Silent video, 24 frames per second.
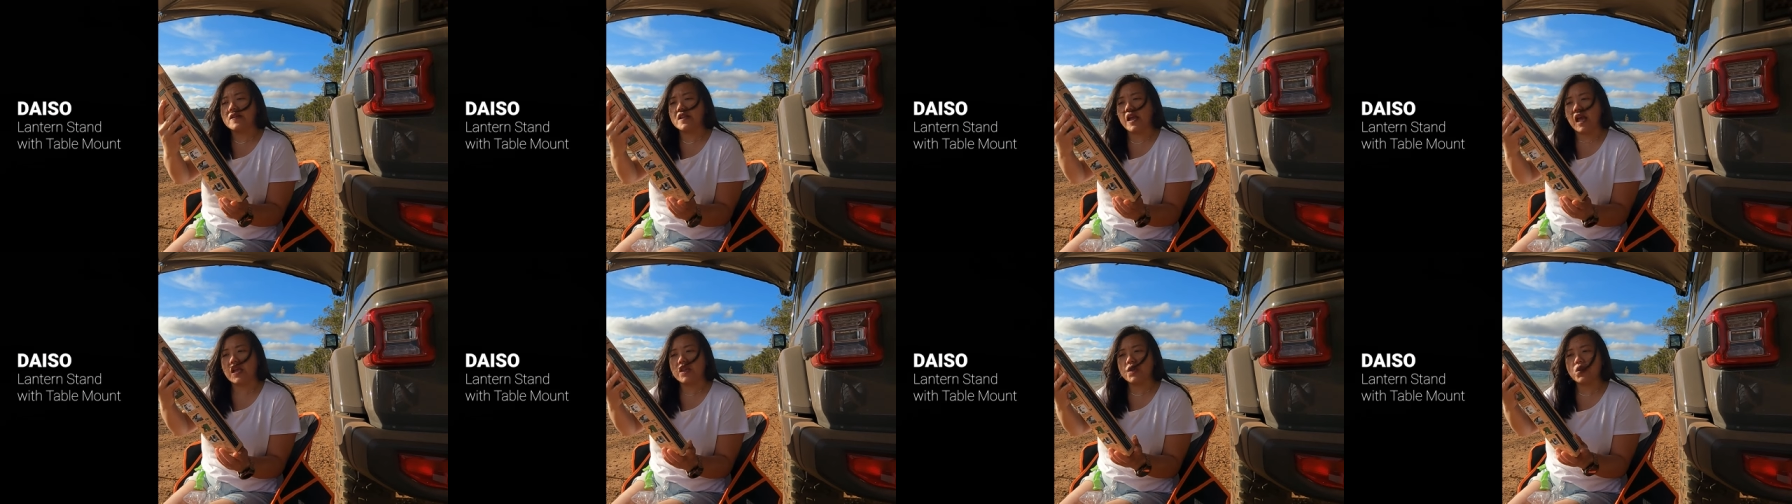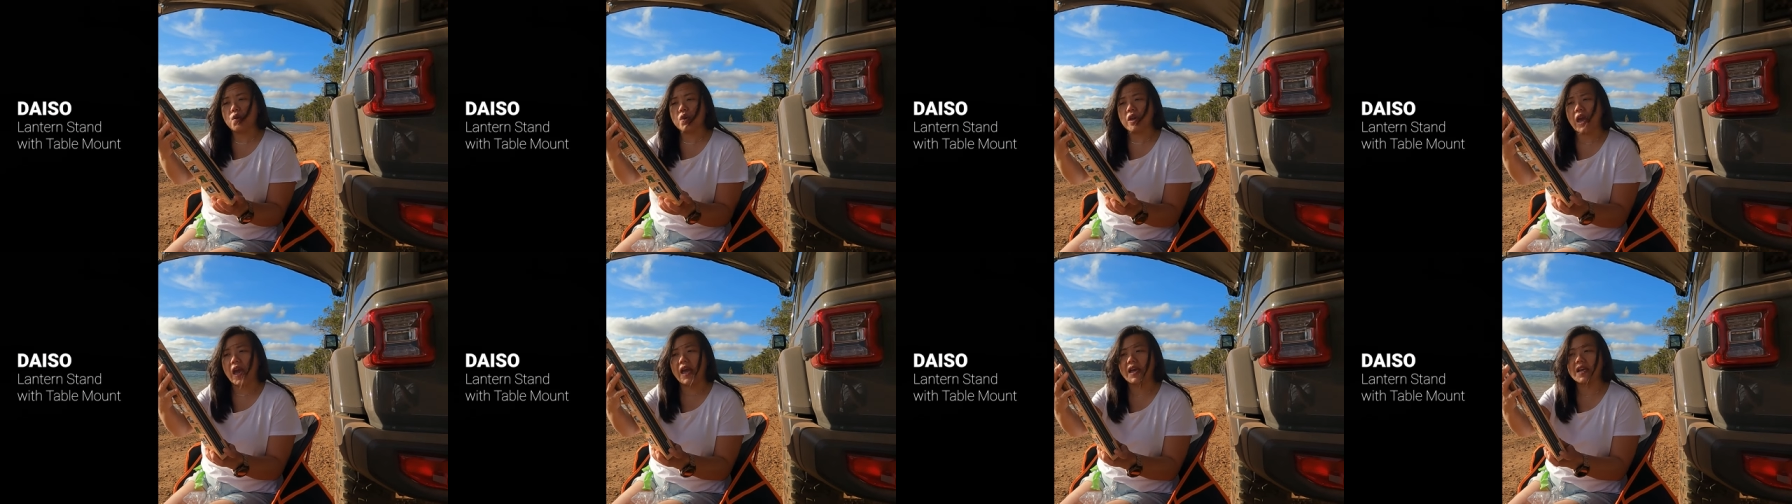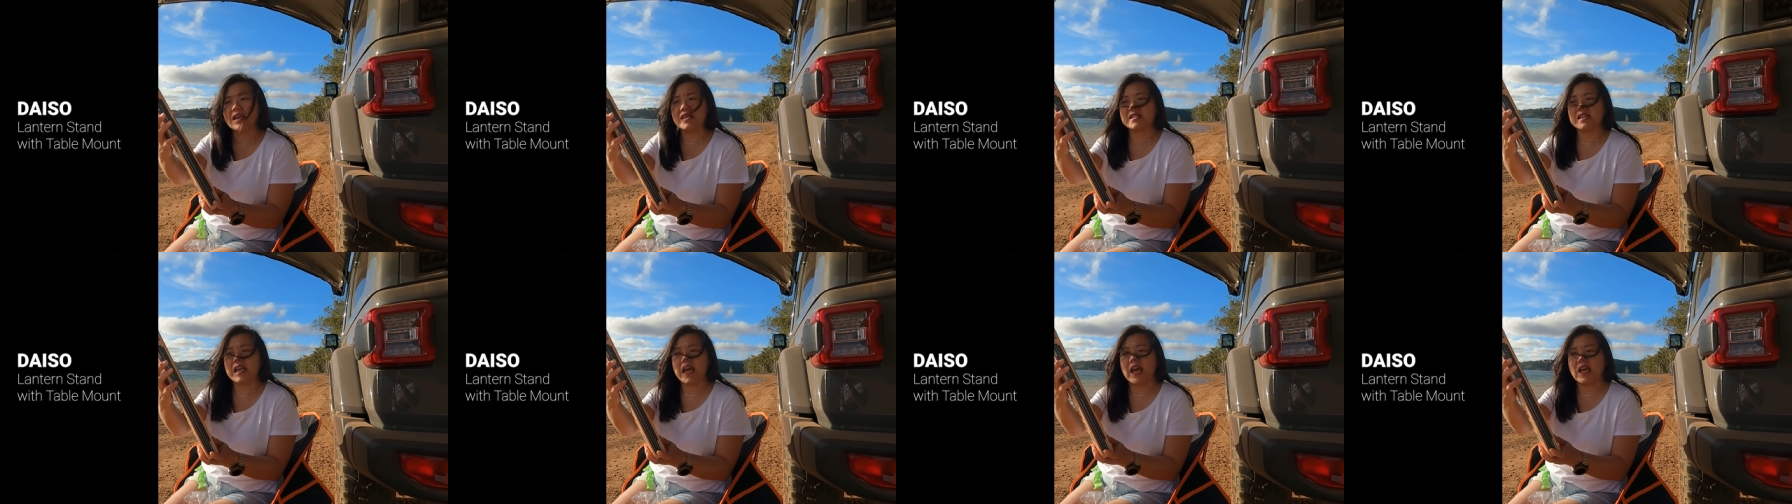that you can
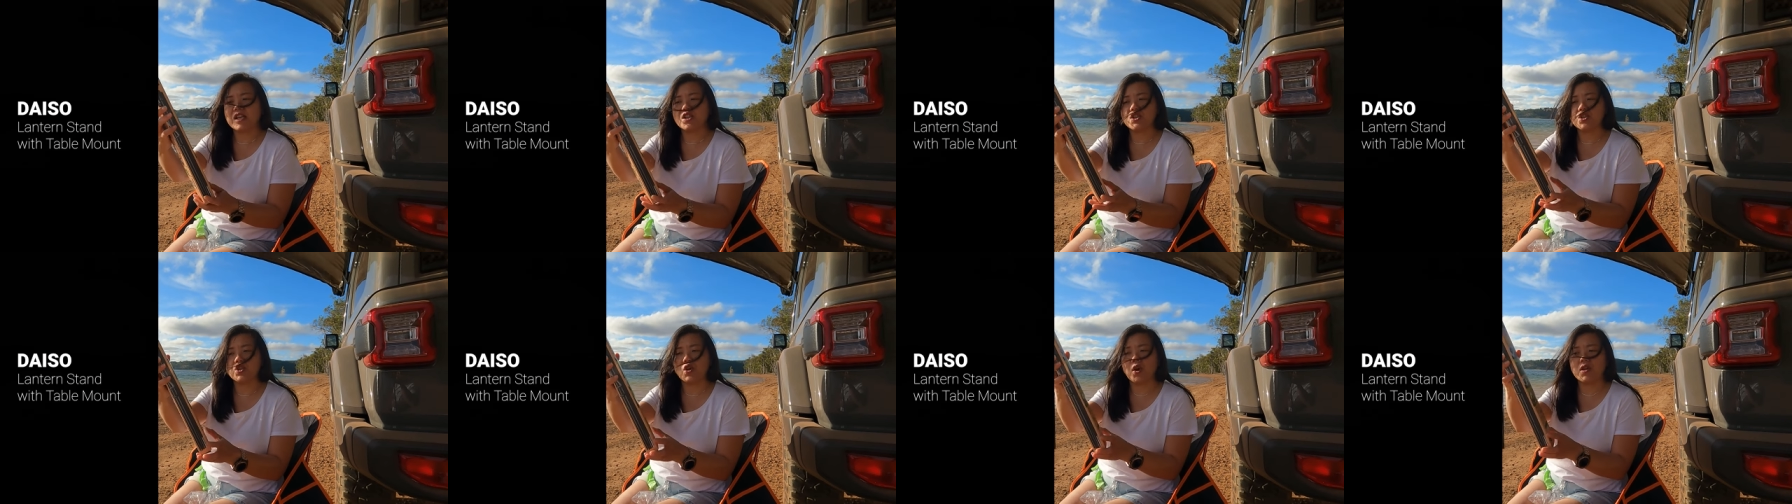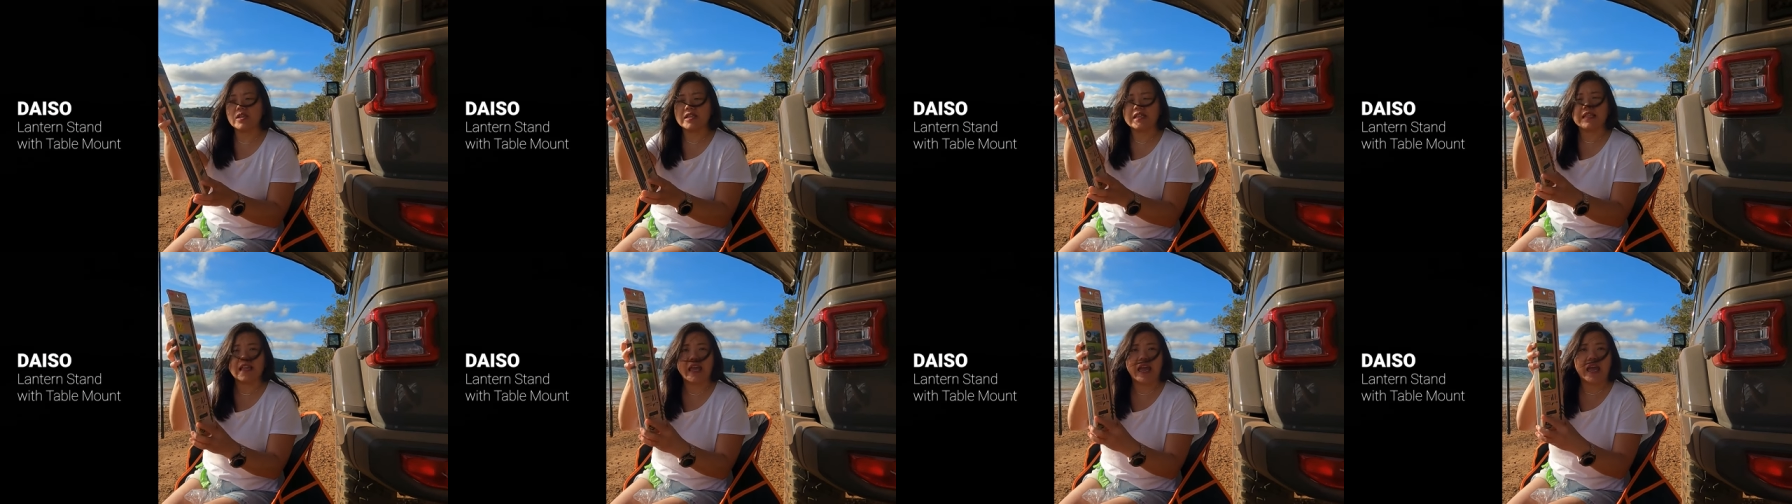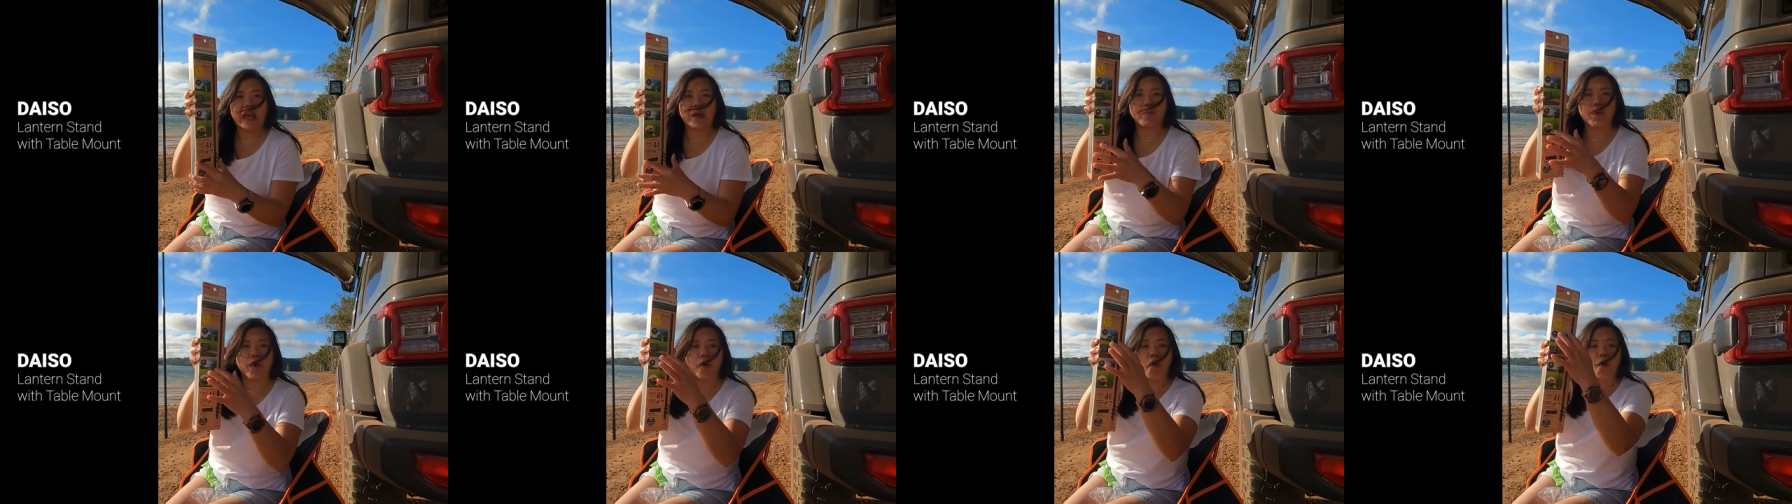attach your
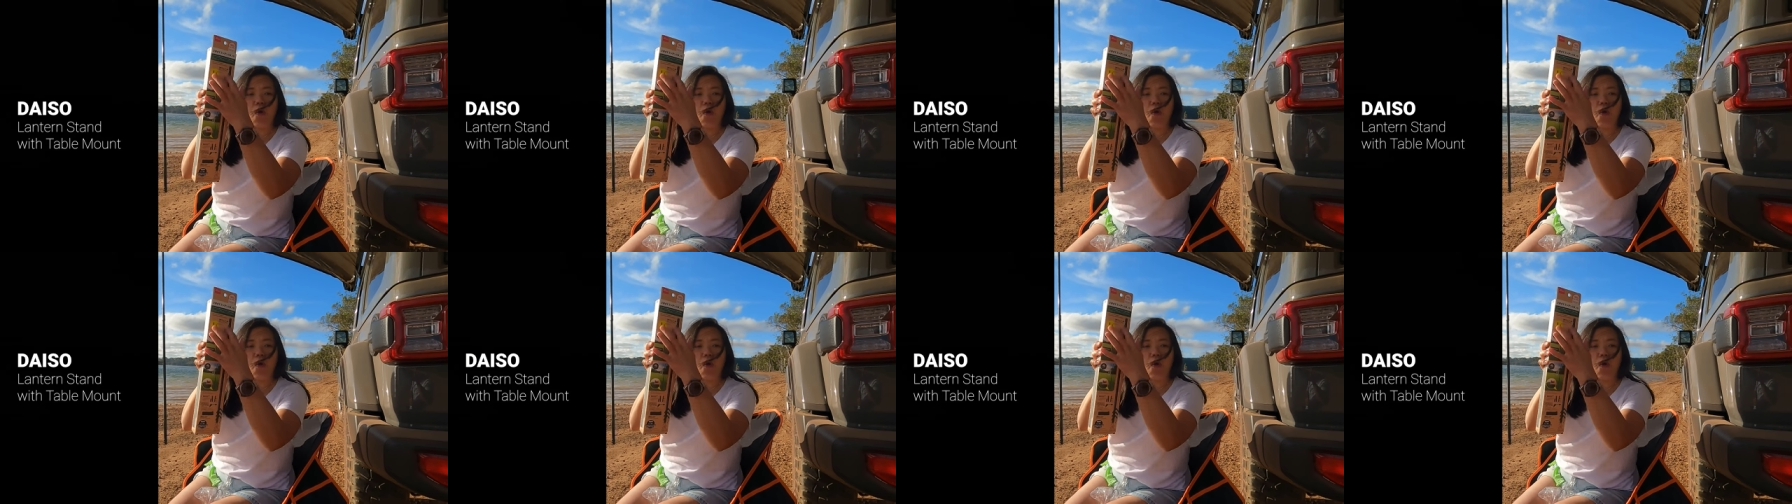lamp